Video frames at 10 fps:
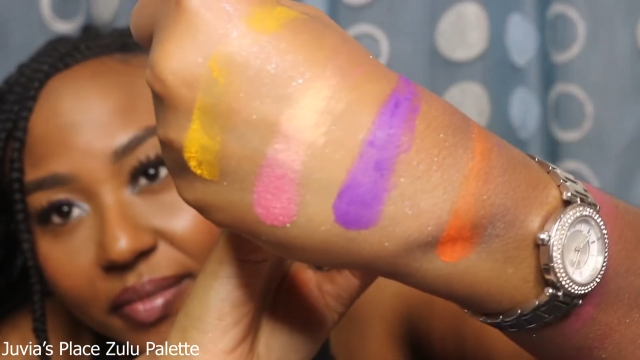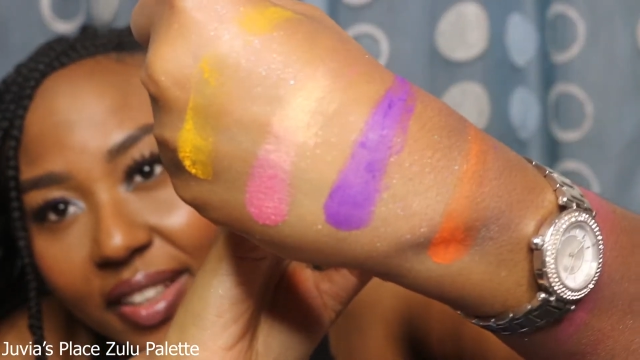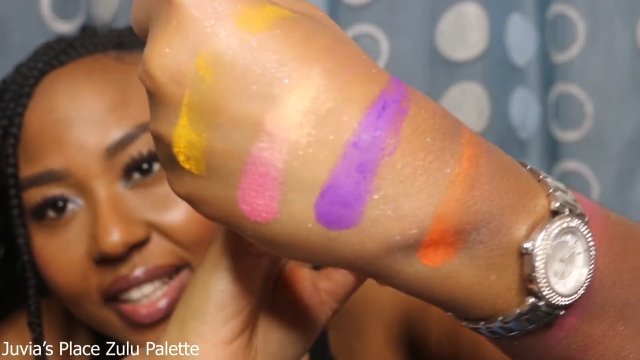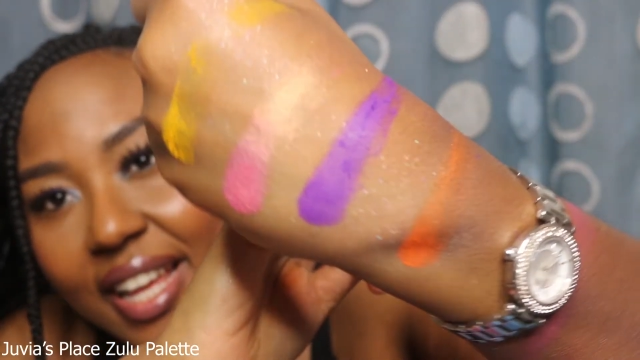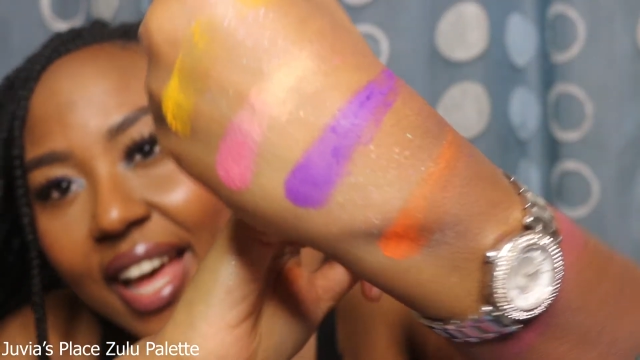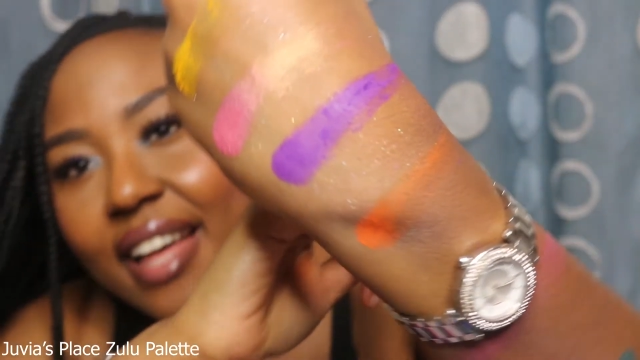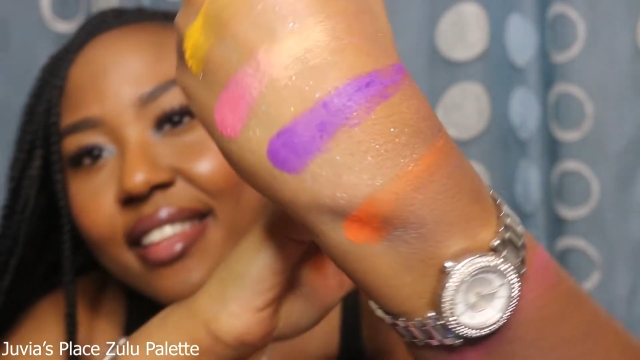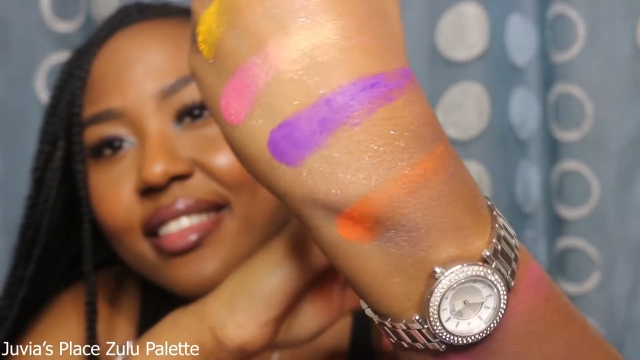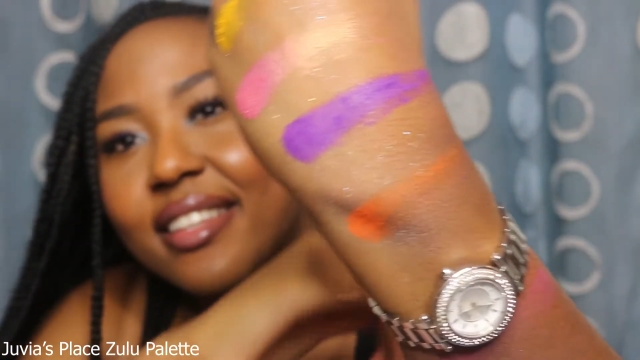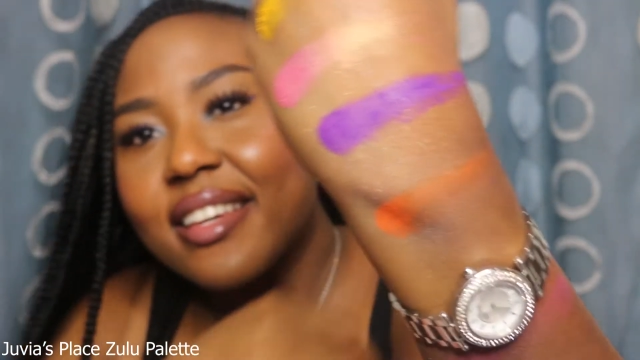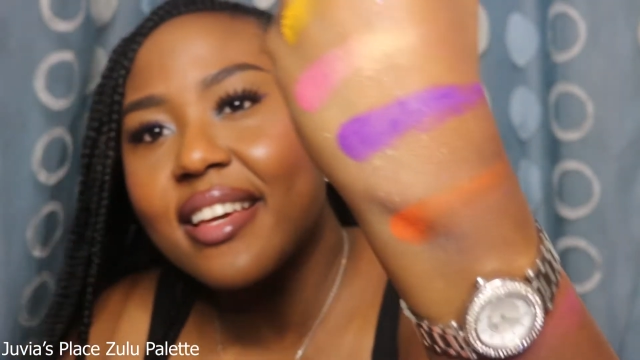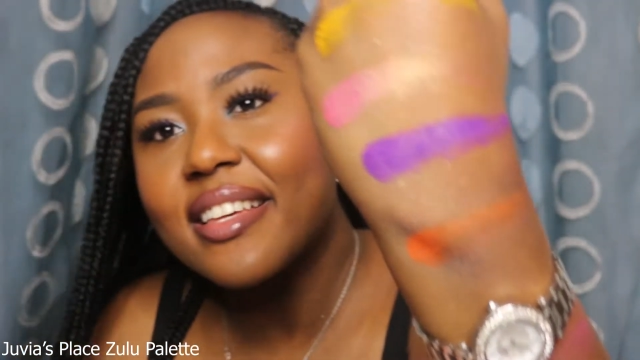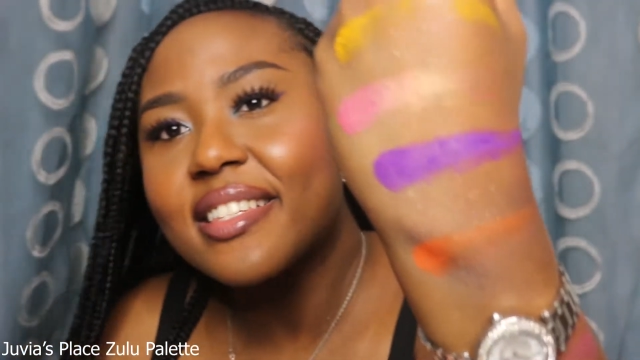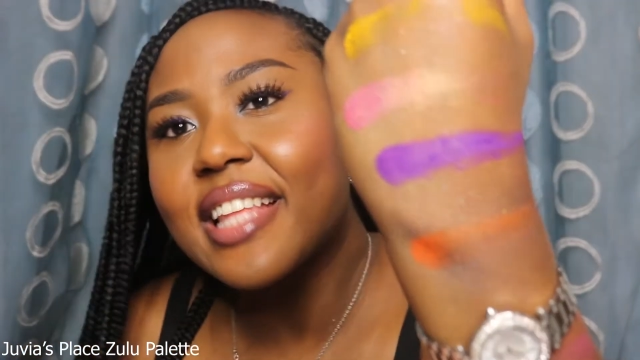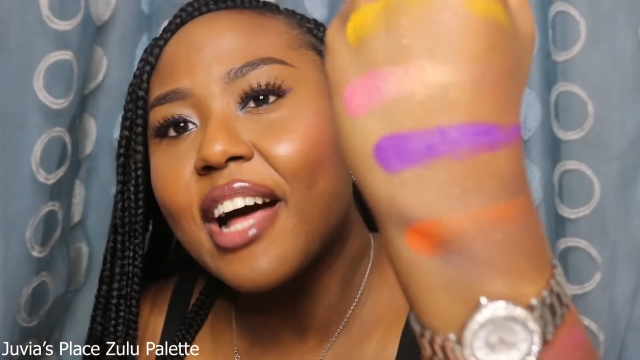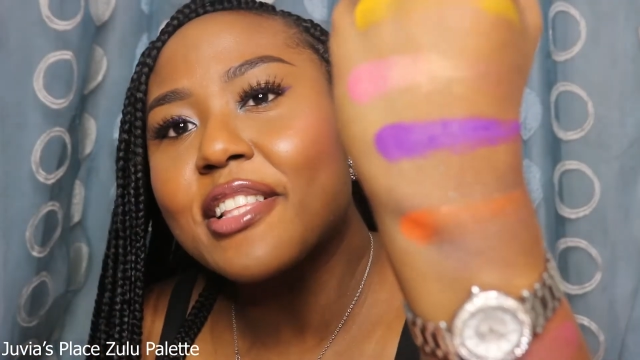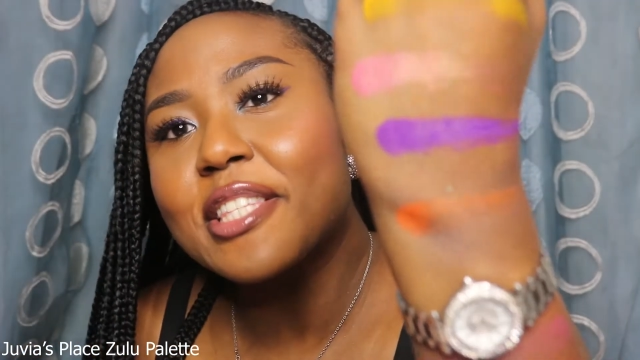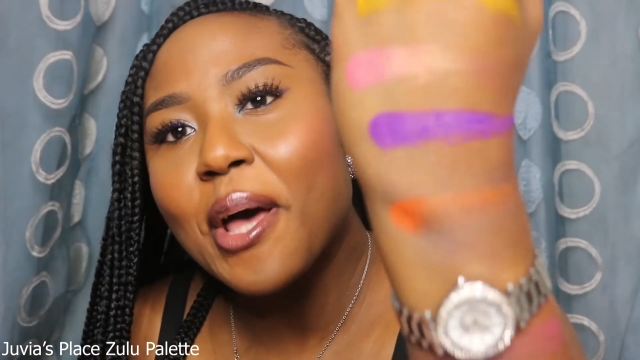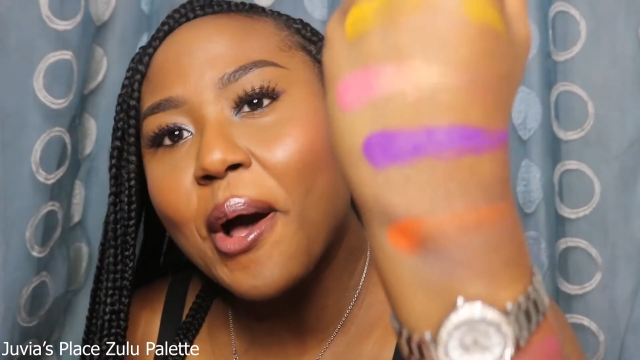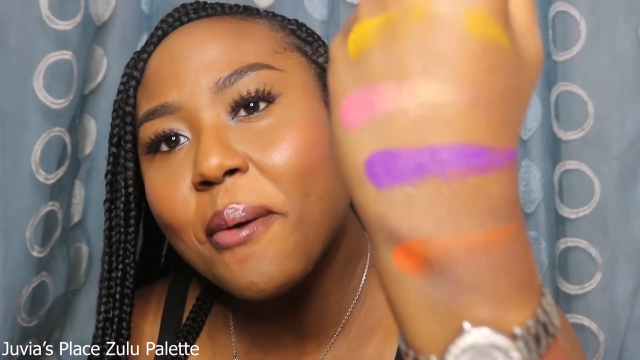Look at these. Now
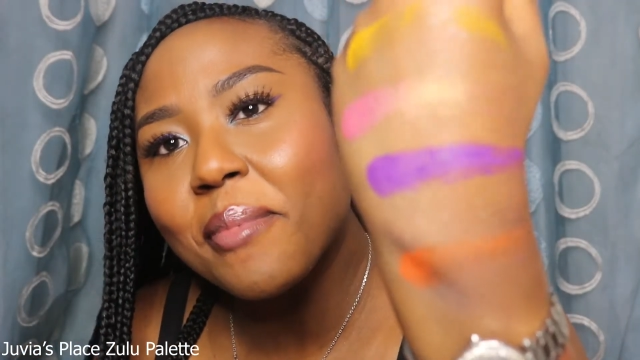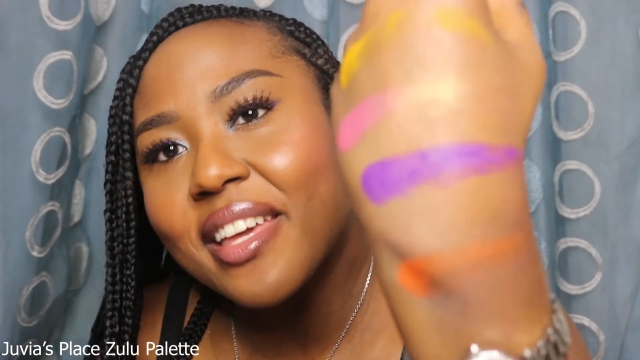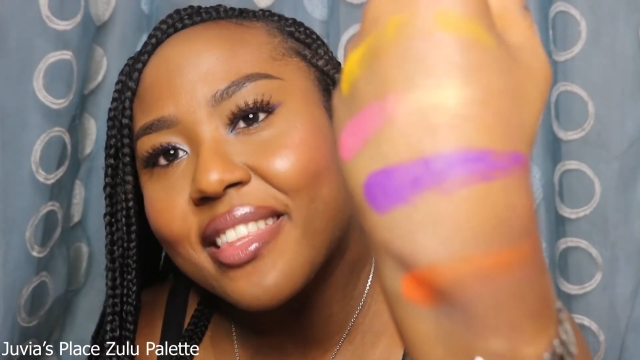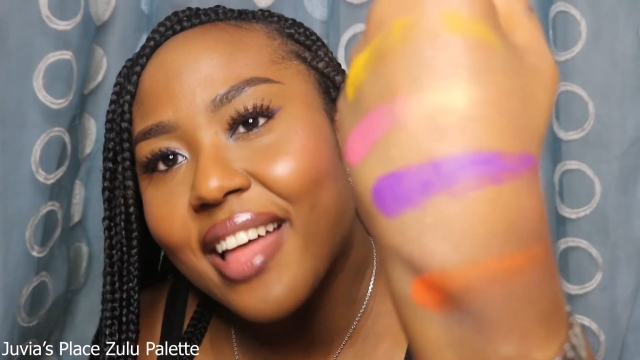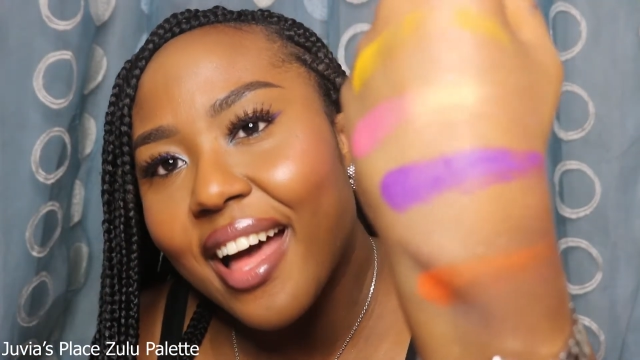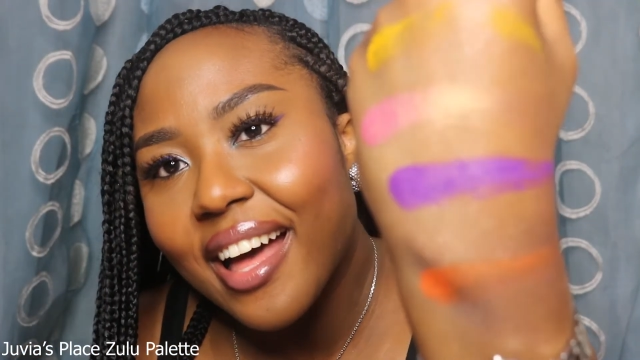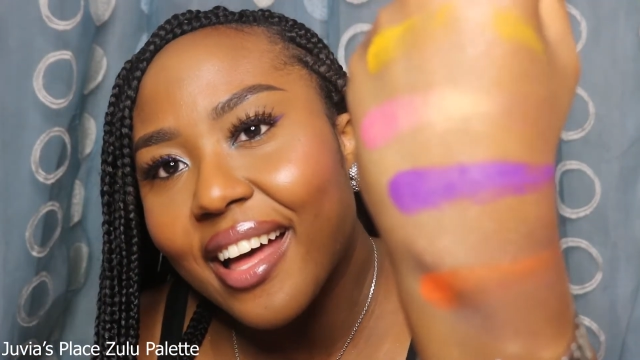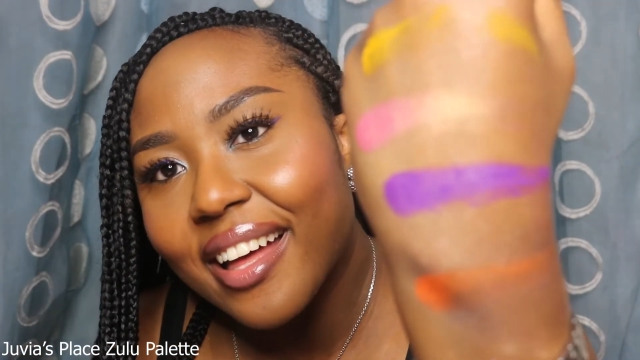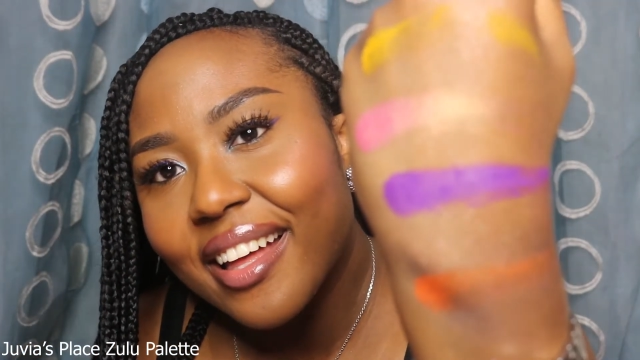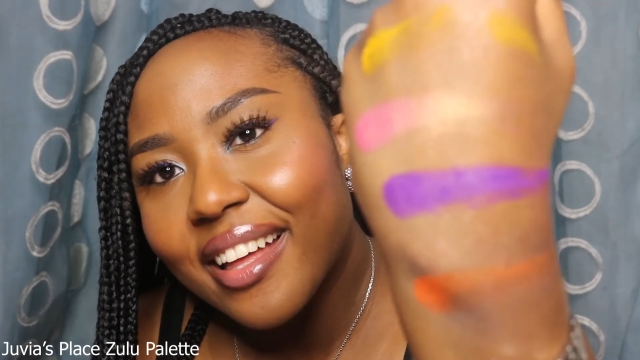tell me that